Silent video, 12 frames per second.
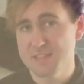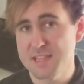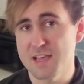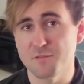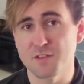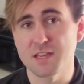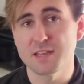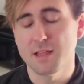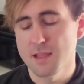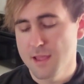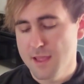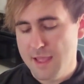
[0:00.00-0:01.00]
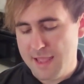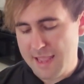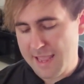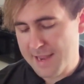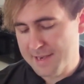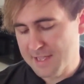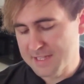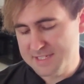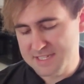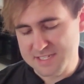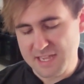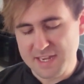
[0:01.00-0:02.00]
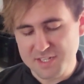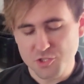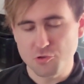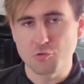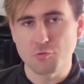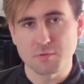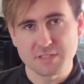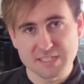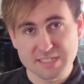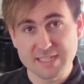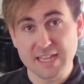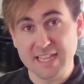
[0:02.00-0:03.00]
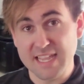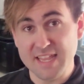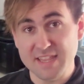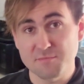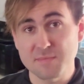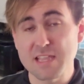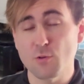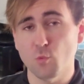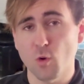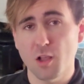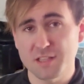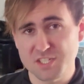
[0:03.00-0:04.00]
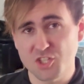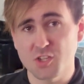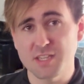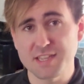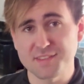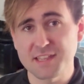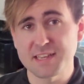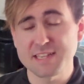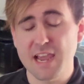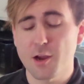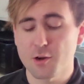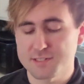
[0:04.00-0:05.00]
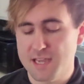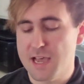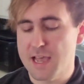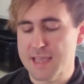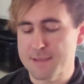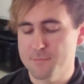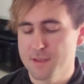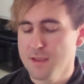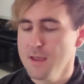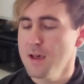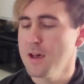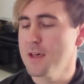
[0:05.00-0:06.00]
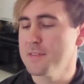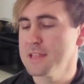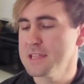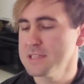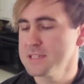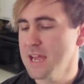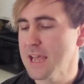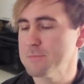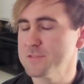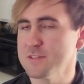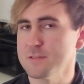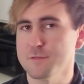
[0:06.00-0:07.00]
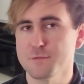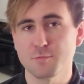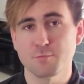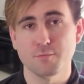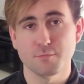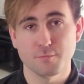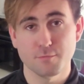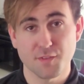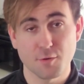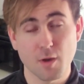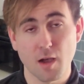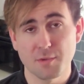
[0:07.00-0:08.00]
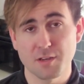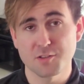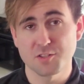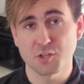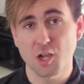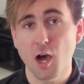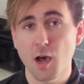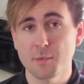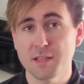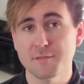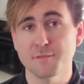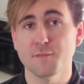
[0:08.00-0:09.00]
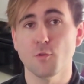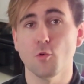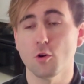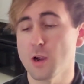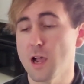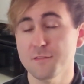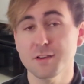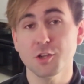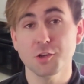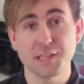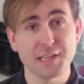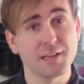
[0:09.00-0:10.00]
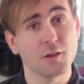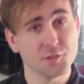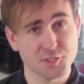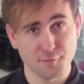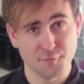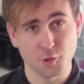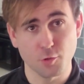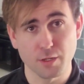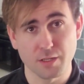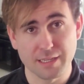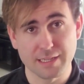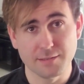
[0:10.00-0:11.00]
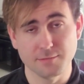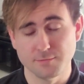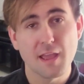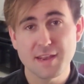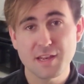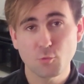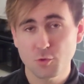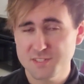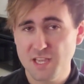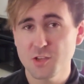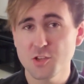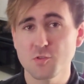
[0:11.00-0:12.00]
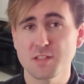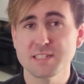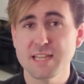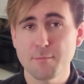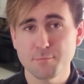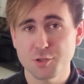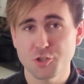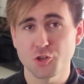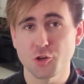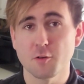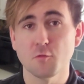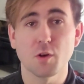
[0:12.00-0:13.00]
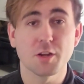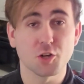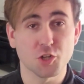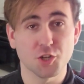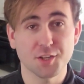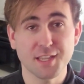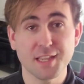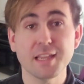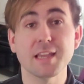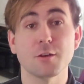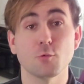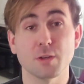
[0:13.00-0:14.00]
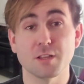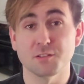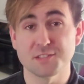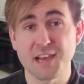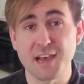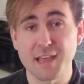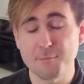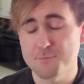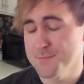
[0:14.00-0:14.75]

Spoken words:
the oven, and it's designed to stick in the meat while it's cooking the entire time. These types of thermometers are common for oven cooking and also for grilling, and it will tell you the temperature of what you're cooking in real time.